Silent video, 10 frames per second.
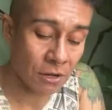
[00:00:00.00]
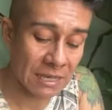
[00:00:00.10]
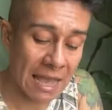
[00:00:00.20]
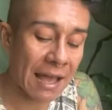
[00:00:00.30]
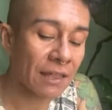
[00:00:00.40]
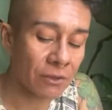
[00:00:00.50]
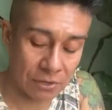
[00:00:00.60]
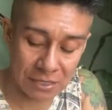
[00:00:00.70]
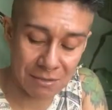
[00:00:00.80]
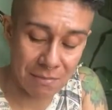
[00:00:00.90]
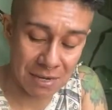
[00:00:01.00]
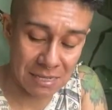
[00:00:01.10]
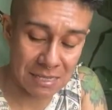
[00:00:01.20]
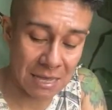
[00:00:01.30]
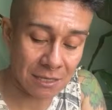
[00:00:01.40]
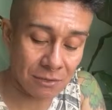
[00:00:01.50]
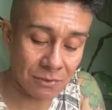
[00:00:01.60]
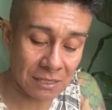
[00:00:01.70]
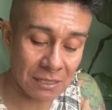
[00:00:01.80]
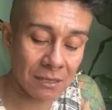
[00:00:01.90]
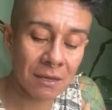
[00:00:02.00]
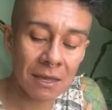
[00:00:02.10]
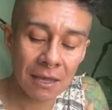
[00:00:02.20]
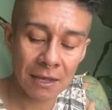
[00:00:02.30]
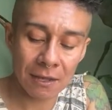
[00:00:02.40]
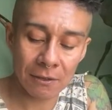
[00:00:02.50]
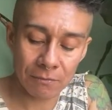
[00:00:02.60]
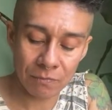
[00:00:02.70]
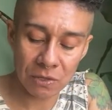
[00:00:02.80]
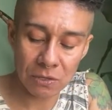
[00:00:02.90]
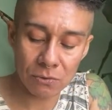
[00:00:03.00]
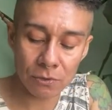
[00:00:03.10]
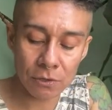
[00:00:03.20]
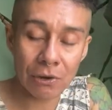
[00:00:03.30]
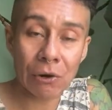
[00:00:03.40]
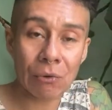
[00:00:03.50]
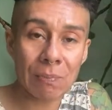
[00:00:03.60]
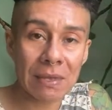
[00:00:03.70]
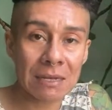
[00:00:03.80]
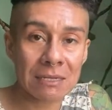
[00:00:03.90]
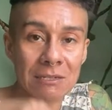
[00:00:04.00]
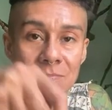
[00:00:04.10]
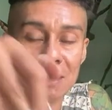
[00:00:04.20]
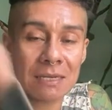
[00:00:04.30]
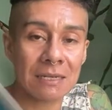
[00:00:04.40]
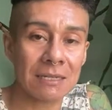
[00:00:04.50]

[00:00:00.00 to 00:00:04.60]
gathering the money that you need. You're open to being